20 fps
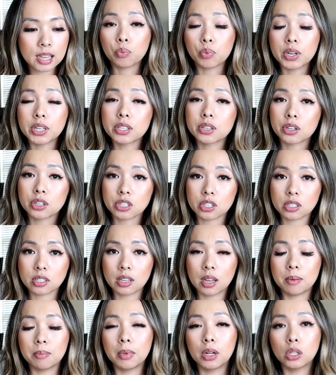Research
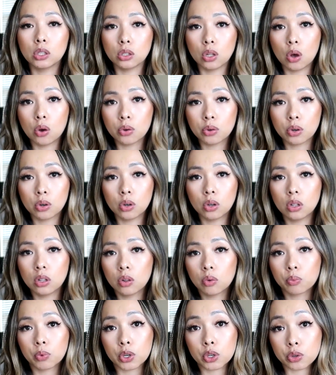some
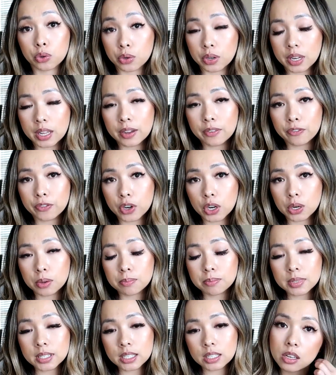local recruiting
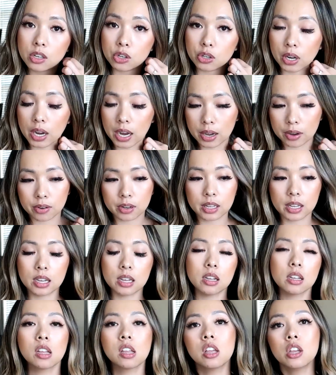firms in your
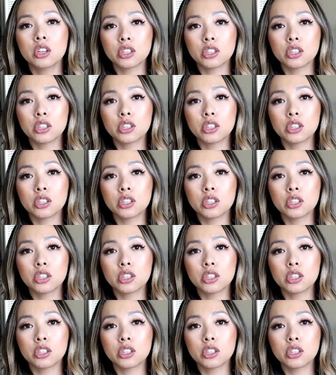area.